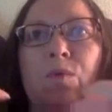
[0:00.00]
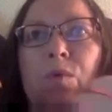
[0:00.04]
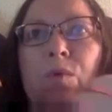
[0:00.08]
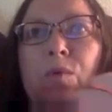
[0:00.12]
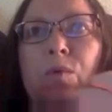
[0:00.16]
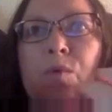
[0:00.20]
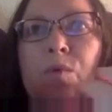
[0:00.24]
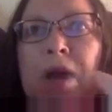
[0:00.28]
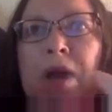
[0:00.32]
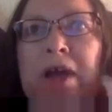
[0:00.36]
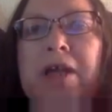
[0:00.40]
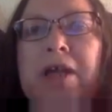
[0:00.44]

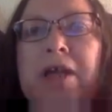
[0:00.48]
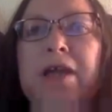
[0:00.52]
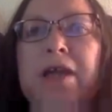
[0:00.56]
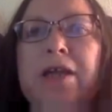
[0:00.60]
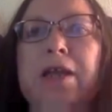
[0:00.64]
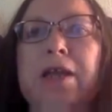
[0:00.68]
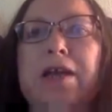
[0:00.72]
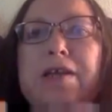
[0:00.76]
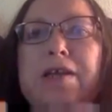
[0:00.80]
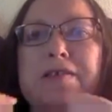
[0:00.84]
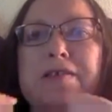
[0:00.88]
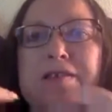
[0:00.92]

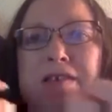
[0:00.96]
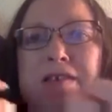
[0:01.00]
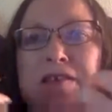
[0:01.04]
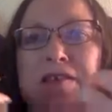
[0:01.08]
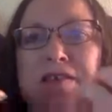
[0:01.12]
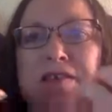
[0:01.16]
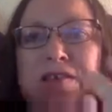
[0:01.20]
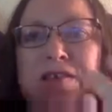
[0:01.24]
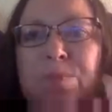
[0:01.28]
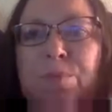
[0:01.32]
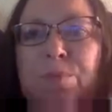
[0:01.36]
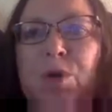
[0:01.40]
recognizing
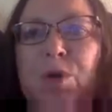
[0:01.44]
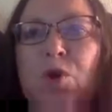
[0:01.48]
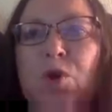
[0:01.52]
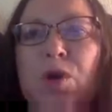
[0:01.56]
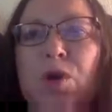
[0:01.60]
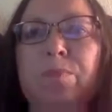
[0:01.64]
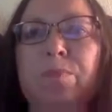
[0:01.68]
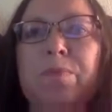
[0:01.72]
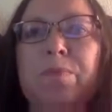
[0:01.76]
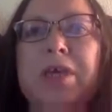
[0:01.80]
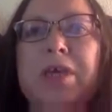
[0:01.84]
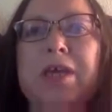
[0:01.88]

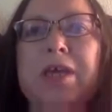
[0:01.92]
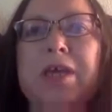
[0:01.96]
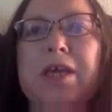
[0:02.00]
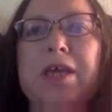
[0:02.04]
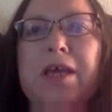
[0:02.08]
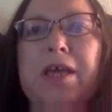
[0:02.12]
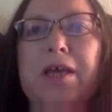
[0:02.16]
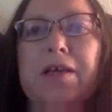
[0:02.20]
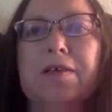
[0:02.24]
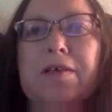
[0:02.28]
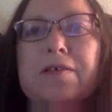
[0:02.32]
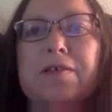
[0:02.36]
spirit
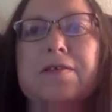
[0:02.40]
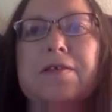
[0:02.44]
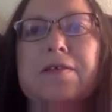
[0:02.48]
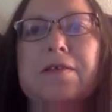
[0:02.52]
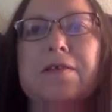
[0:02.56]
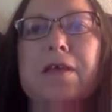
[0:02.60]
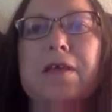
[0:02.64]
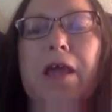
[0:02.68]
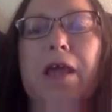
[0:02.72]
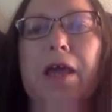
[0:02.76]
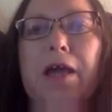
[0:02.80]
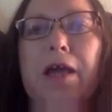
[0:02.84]

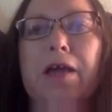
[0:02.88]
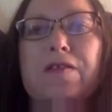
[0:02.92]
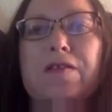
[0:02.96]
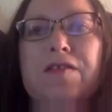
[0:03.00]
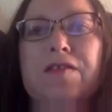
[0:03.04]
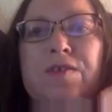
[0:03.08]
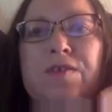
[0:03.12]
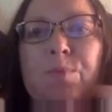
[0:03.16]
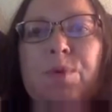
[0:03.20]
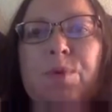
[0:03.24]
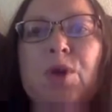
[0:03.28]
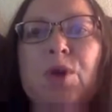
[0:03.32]
beings
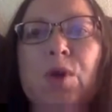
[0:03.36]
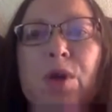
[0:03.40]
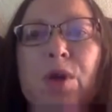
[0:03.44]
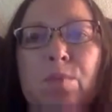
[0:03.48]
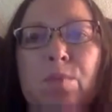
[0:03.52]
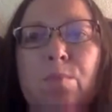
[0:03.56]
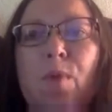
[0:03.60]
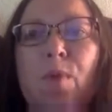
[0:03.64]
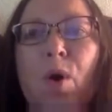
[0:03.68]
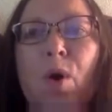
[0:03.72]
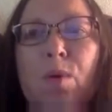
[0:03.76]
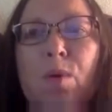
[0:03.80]
and
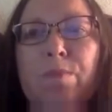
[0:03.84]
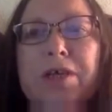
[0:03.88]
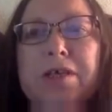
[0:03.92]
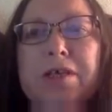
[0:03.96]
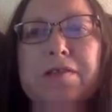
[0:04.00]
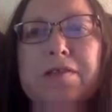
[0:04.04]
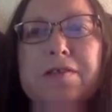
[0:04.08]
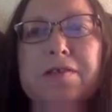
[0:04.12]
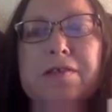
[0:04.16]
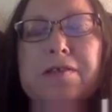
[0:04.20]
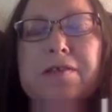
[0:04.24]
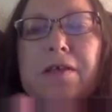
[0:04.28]
spirit
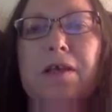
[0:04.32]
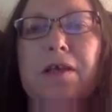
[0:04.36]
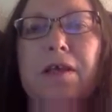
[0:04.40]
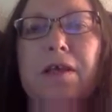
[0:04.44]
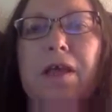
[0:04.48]
moments.